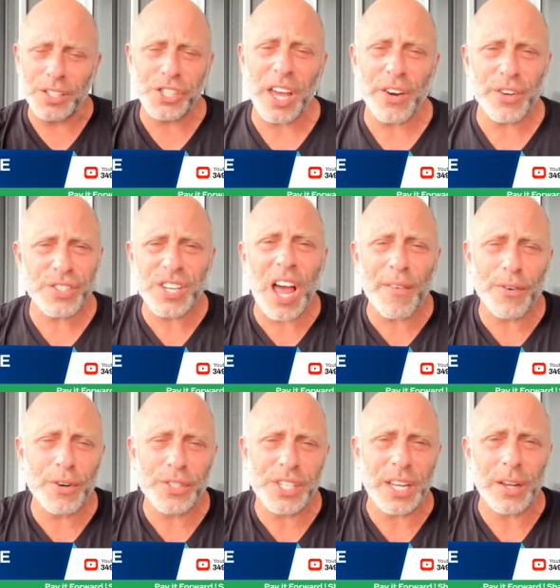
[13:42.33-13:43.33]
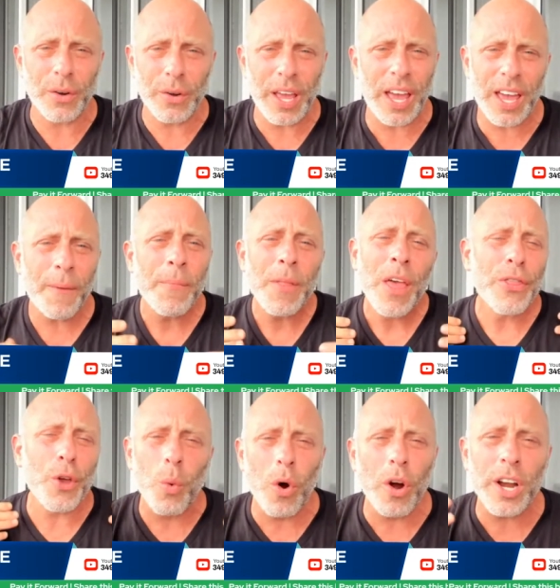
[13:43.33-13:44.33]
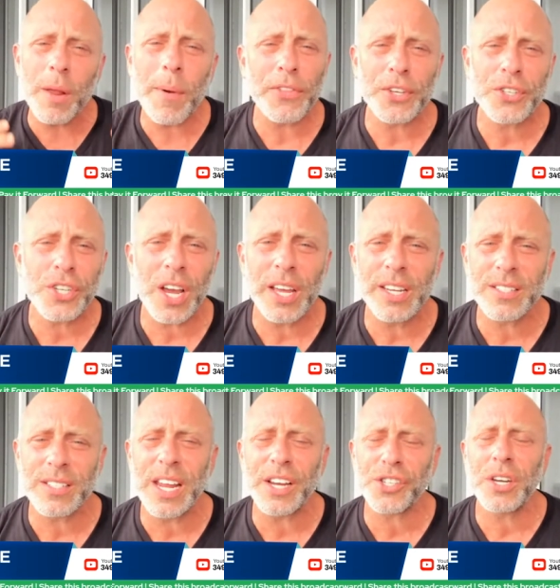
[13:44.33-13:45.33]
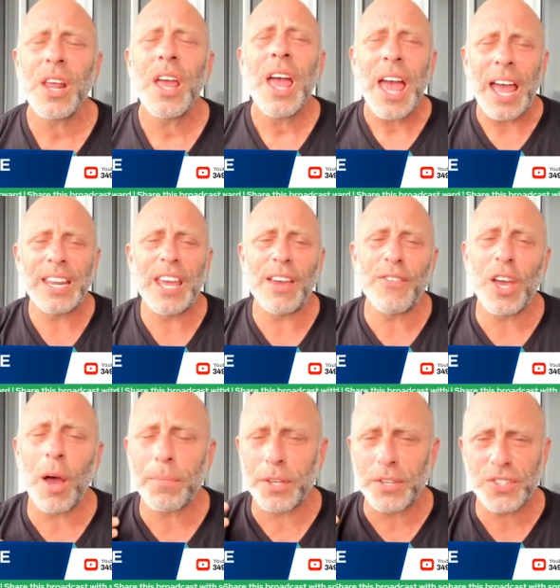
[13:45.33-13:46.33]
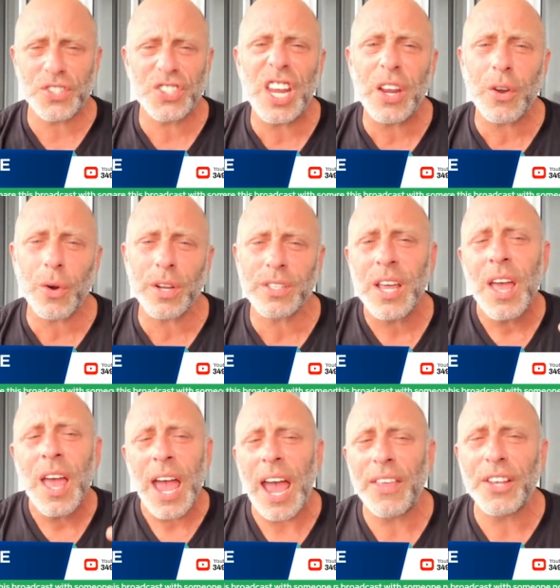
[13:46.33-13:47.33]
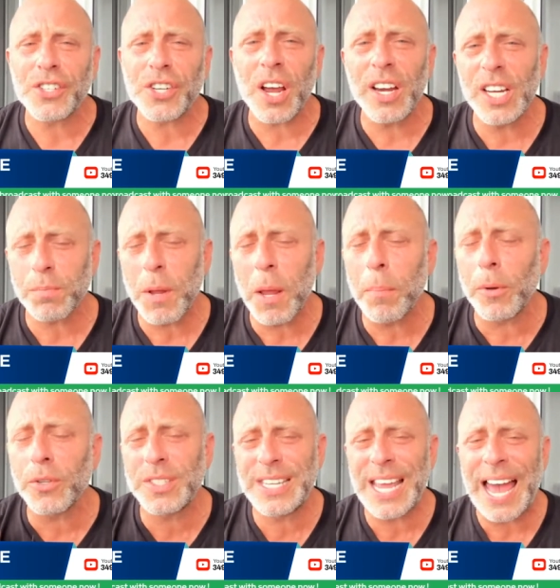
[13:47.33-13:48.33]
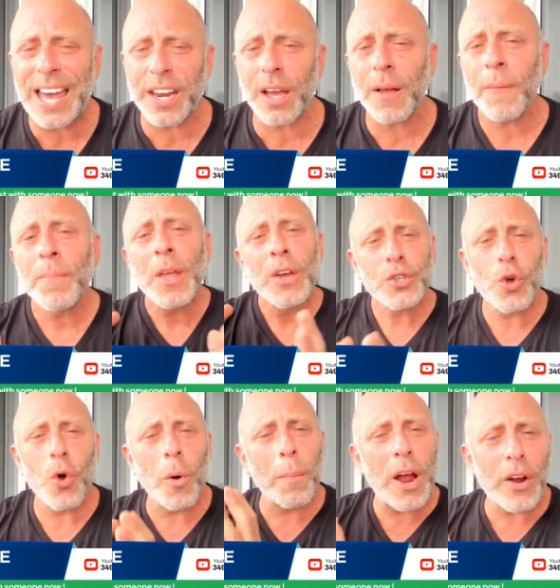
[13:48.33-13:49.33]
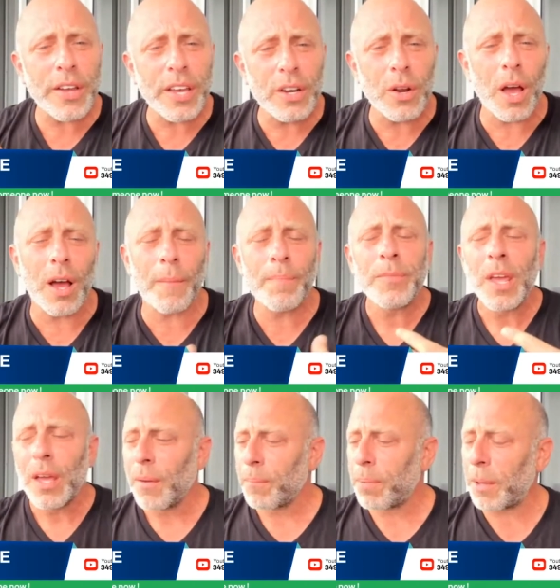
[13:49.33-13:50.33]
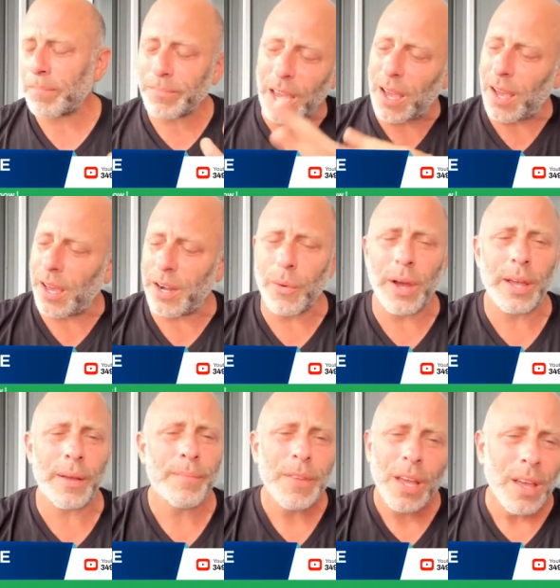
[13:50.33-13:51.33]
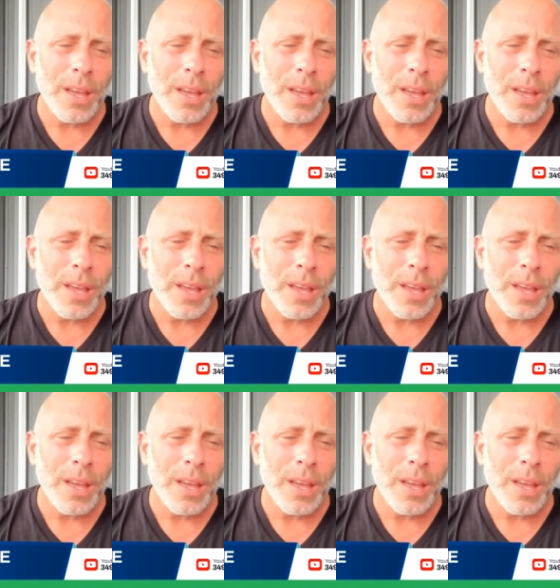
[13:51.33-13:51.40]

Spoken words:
China's sovereignty, okay? They're worried about the Chinese nation and giving up the secrets and the Chinese people's data to American, anyway,